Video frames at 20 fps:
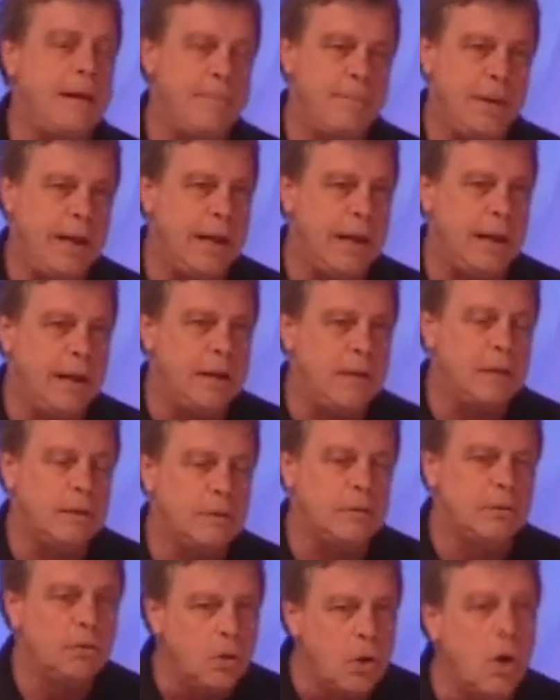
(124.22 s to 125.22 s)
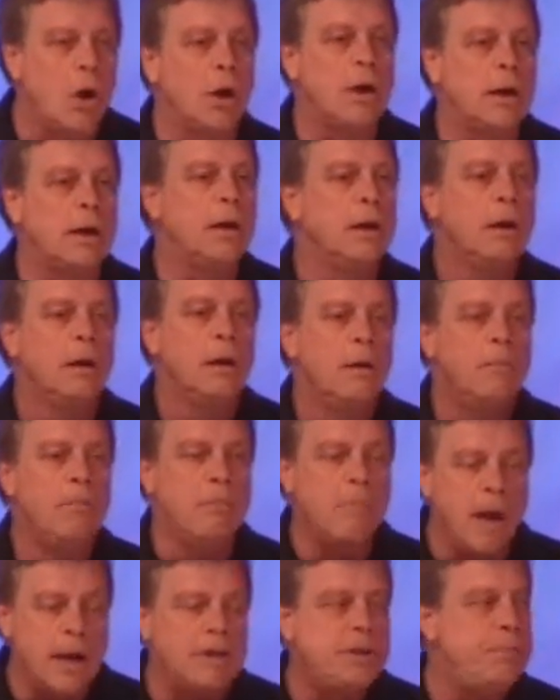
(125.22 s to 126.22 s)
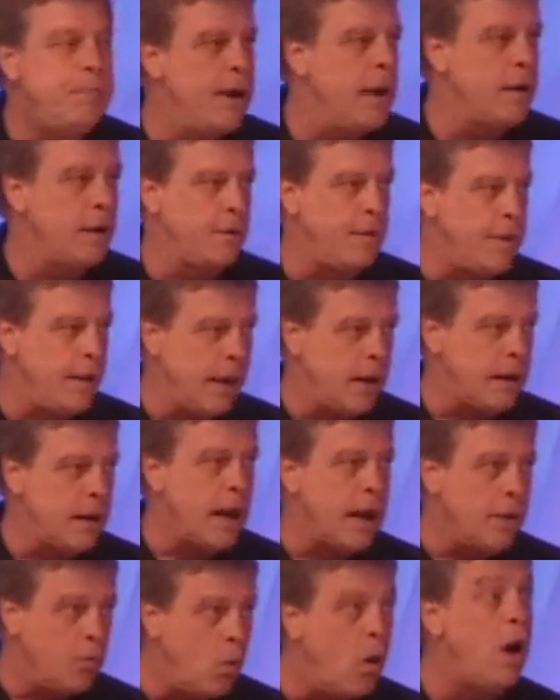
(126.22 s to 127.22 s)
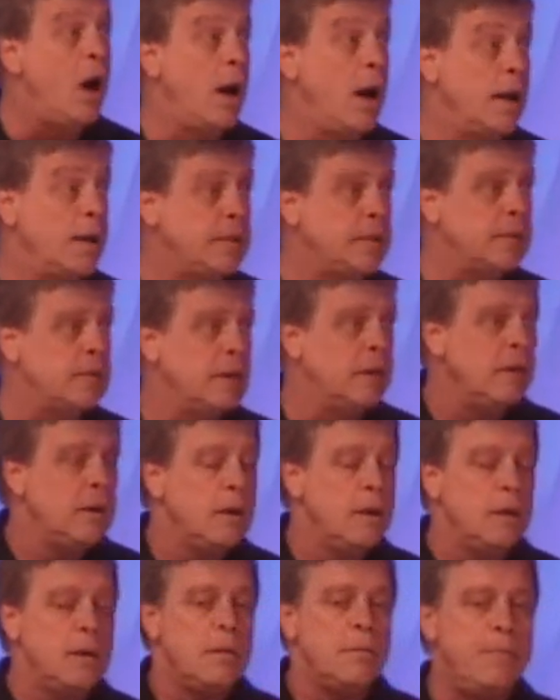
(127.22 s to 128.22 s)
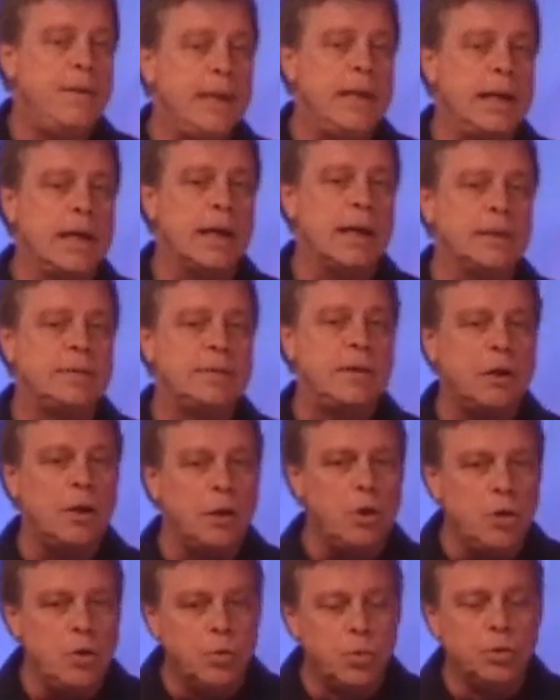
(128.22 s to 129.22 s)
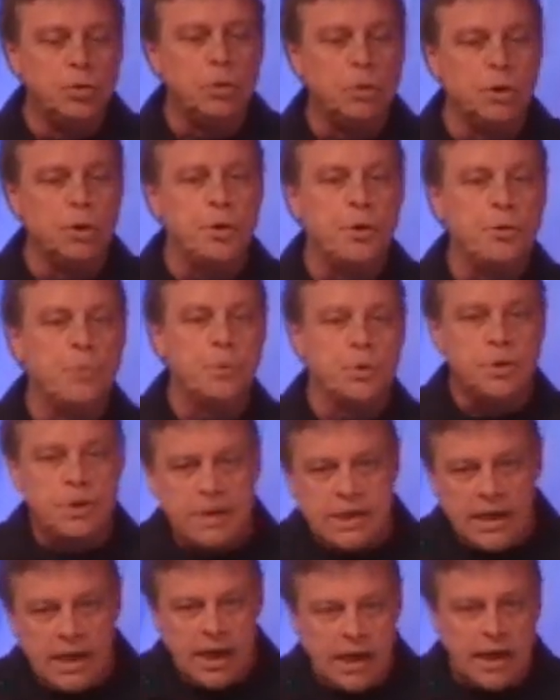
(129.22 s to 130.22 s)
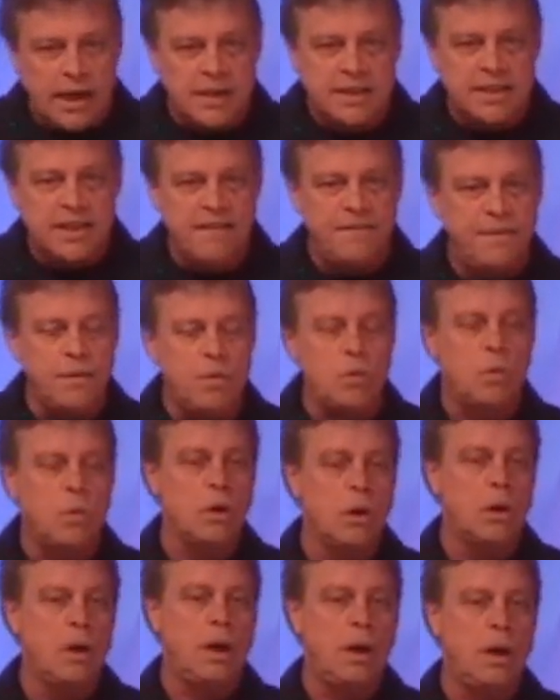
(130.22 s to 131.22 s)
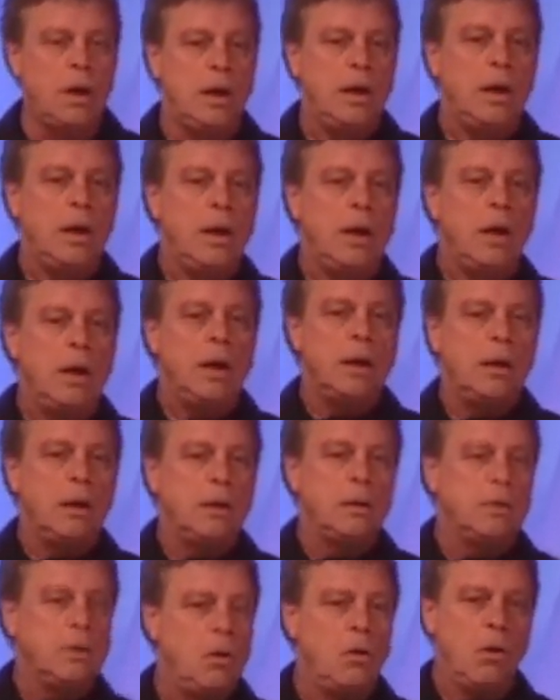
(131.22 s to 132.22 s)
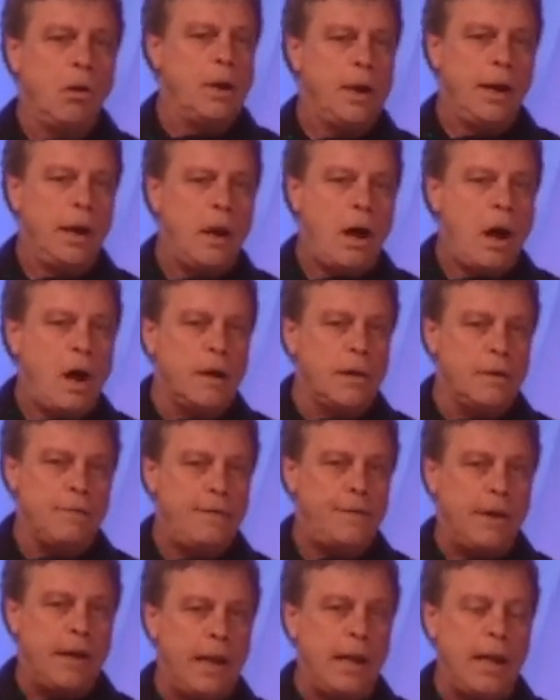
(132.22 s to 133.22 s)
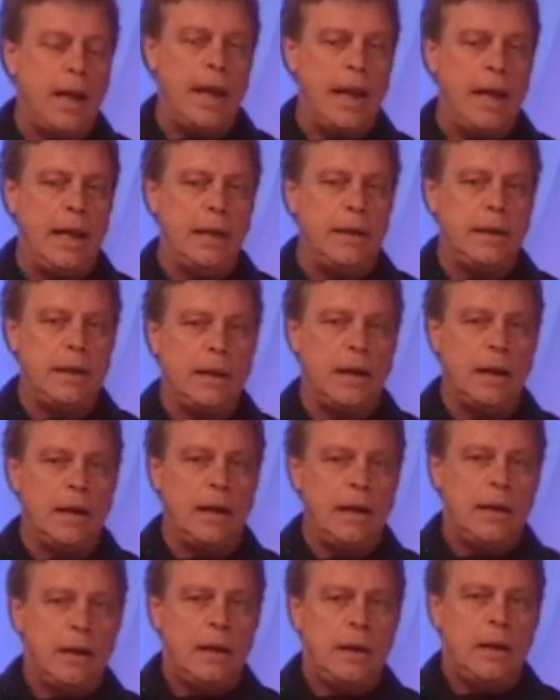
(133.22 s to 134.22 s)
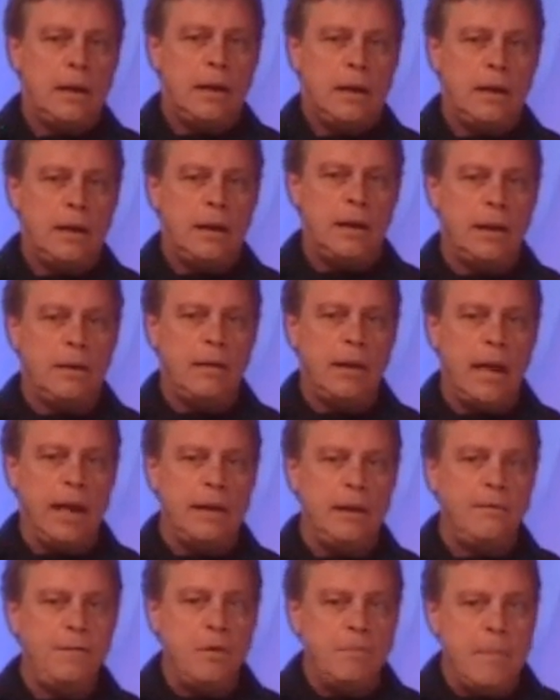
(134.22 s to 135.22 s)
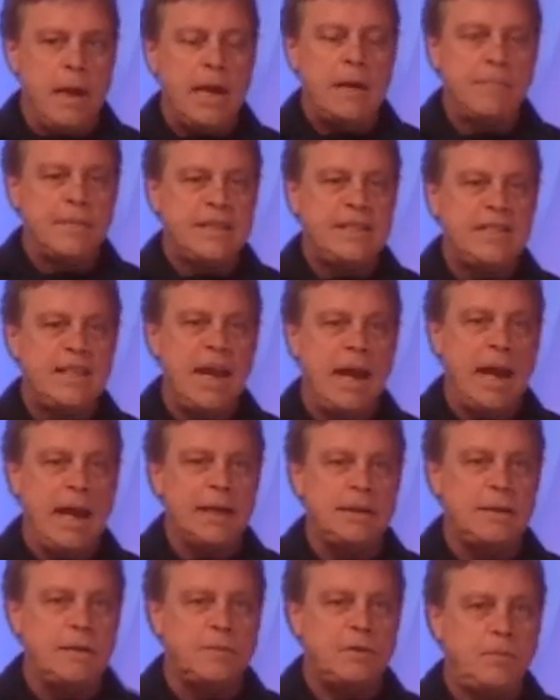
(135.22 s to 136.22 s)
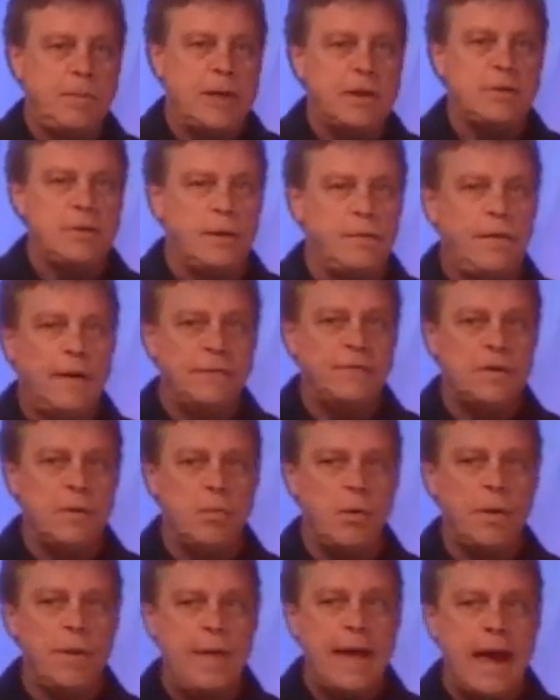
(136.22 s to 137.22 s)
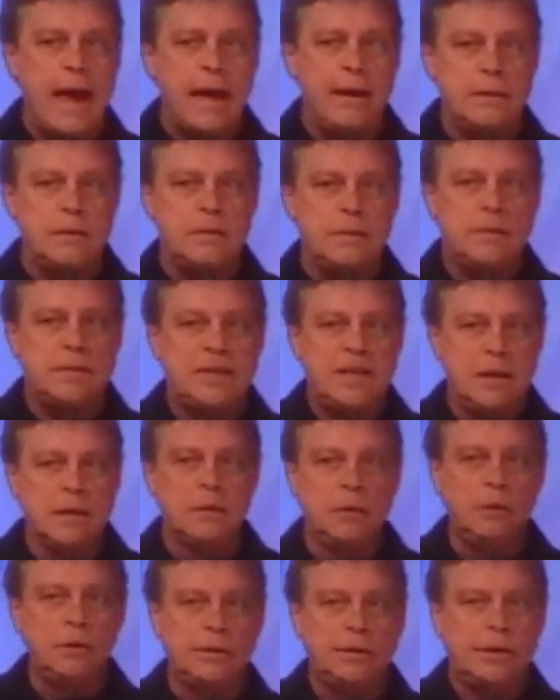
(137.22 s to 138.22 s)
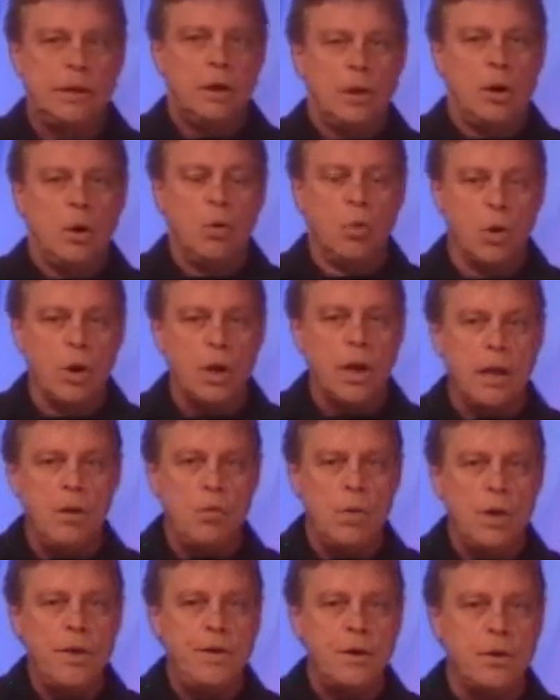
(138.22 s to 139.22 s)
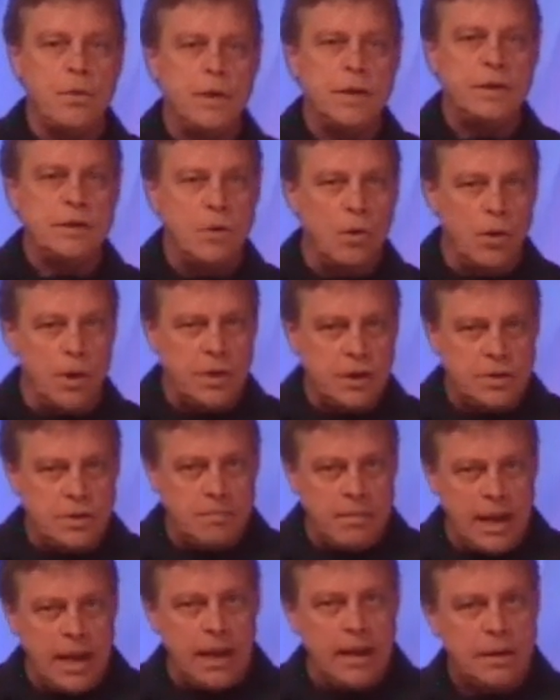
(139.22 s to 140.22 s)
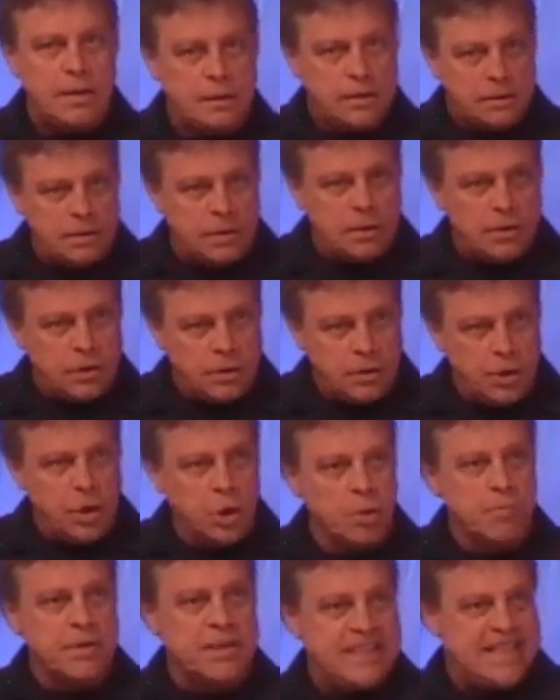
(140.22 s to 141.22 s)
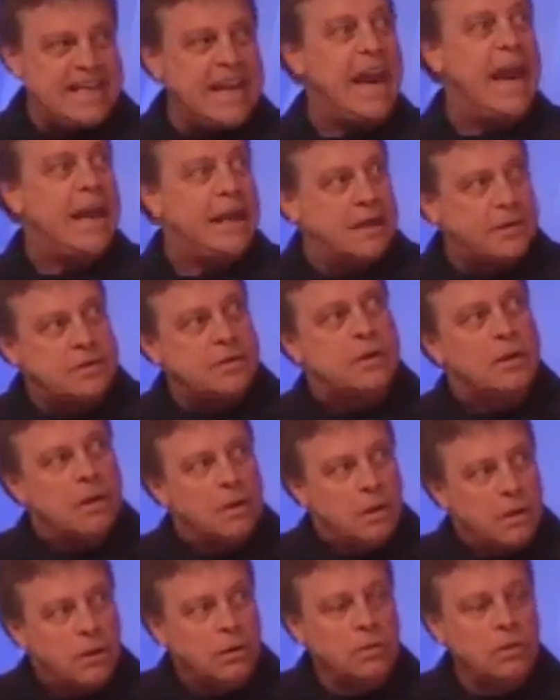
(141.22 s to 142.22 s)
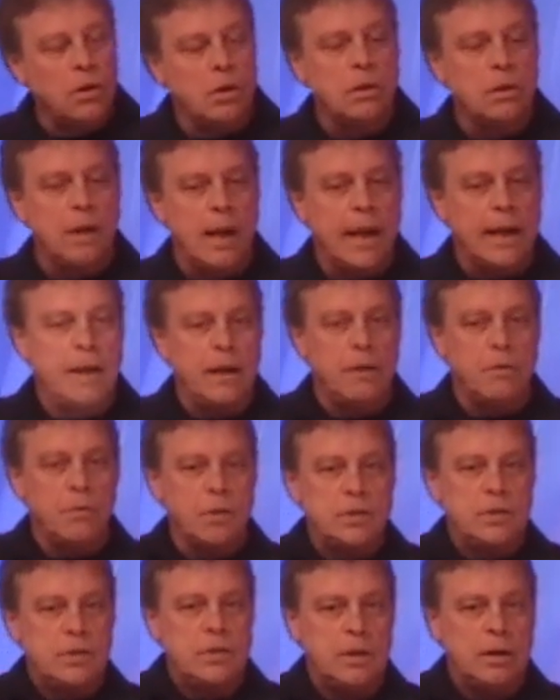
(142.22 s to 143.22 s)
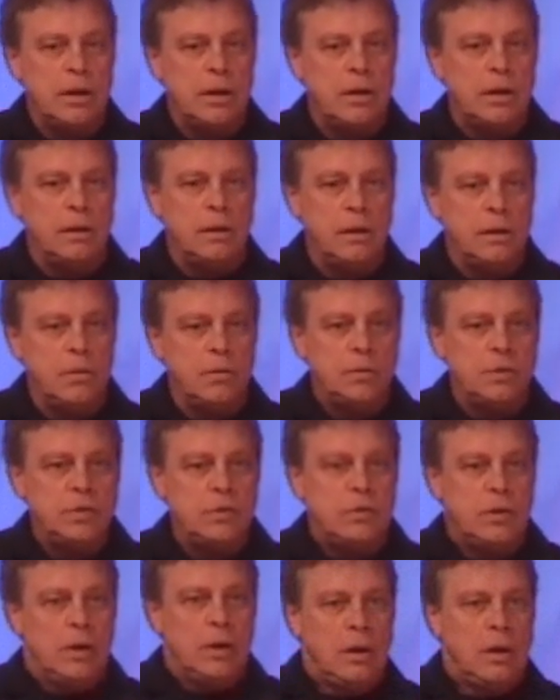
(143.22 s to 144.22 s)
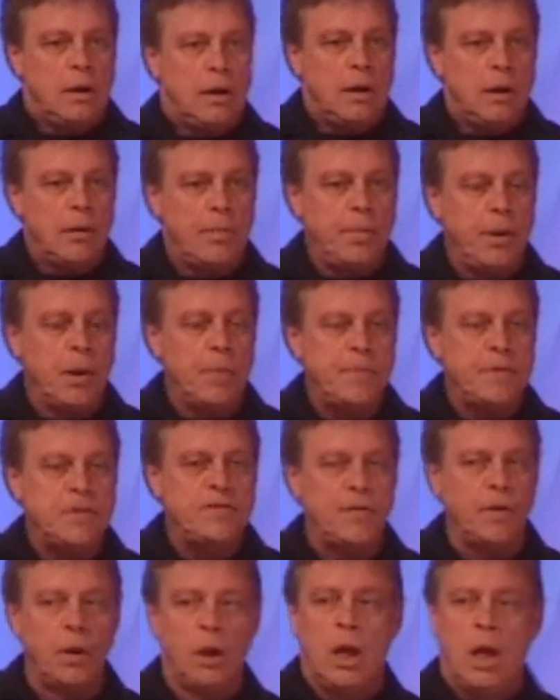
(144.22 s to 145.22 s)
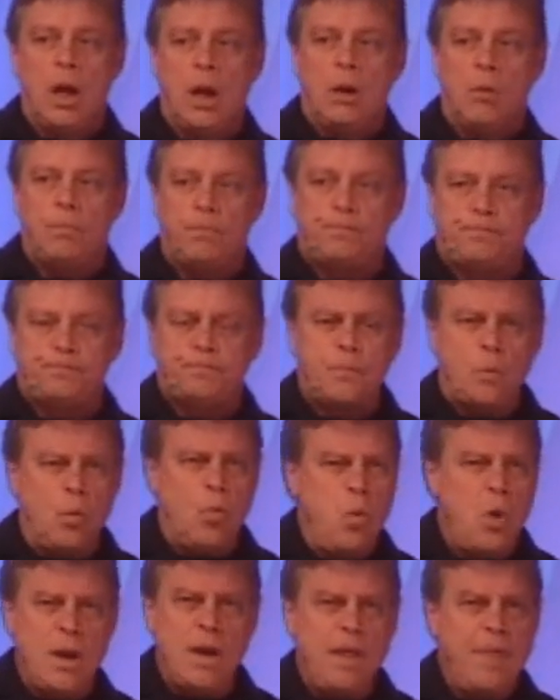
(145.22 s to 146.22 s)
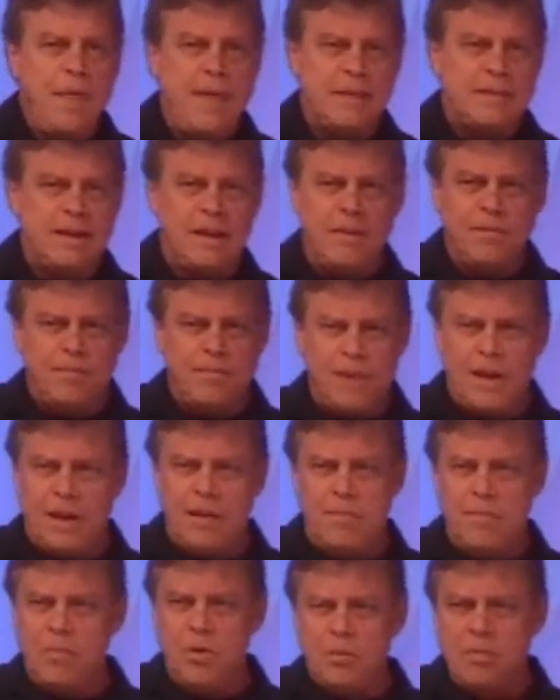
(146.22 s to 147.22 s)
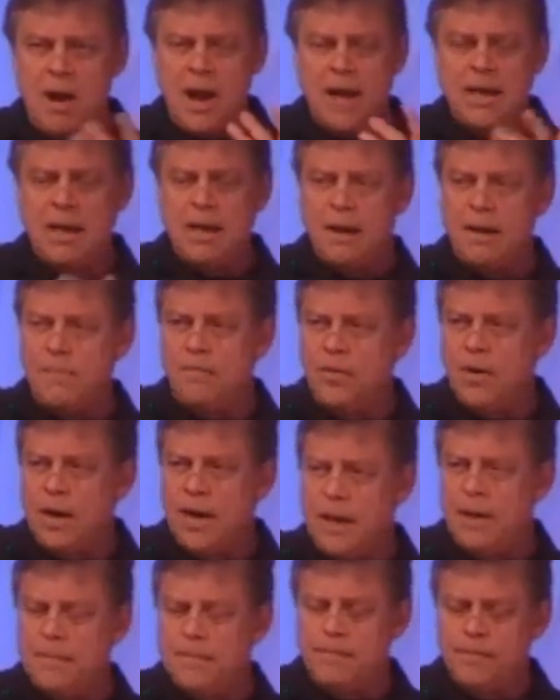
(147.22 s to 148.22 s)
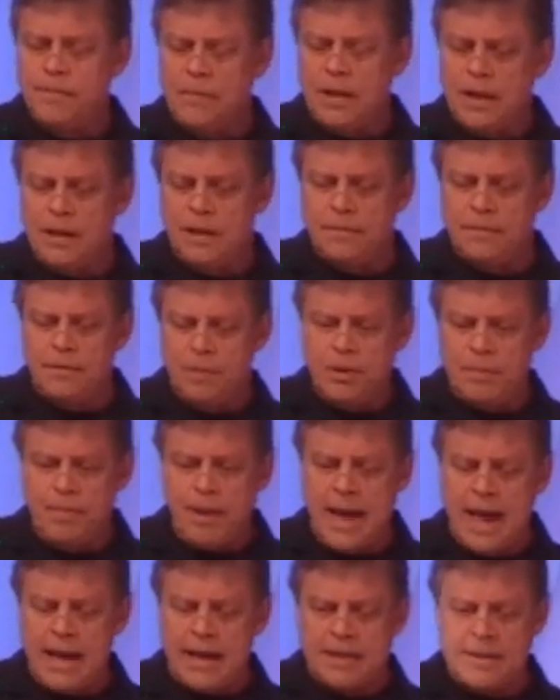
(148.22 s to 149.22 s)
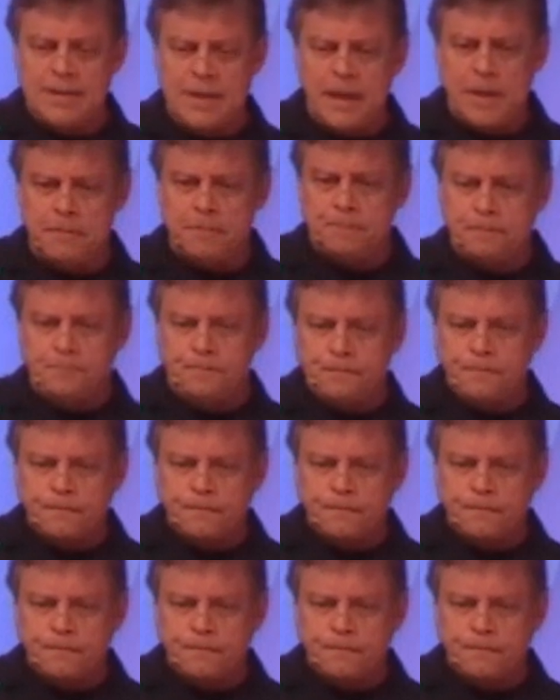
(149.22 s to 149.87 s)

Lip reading: made me look much better than I was. Because, you learn the routine as if it were a choreography, and if you make mistakes, especially if you have someone that skilled working with you, he's going to make your mistakes look like it was purposeful. One of the things I'm reminded of when I look back is that